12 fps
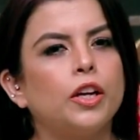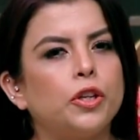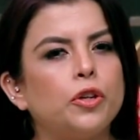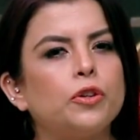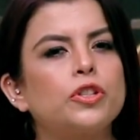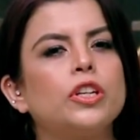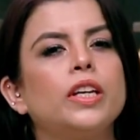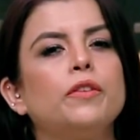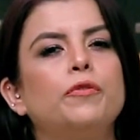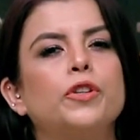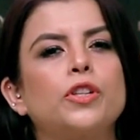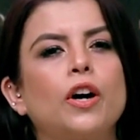Usually,
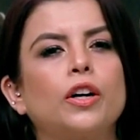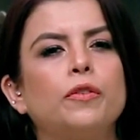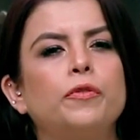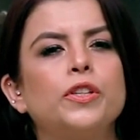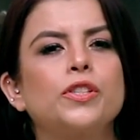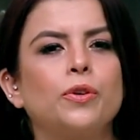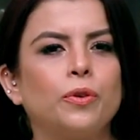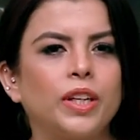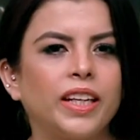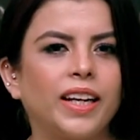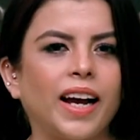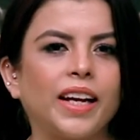photographers
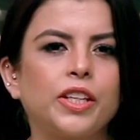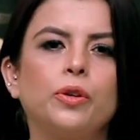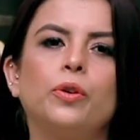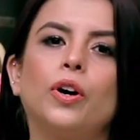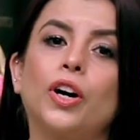only guide you